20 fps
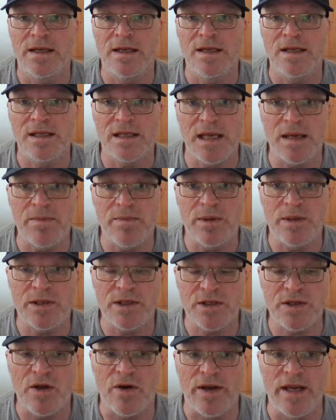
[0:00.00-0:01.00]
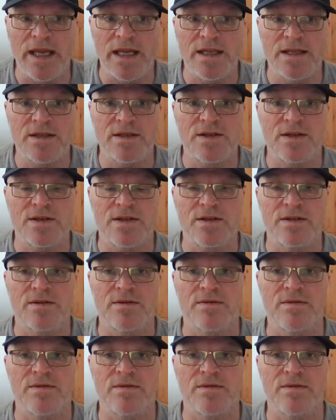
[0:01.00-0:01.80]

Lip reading: sleepless nights,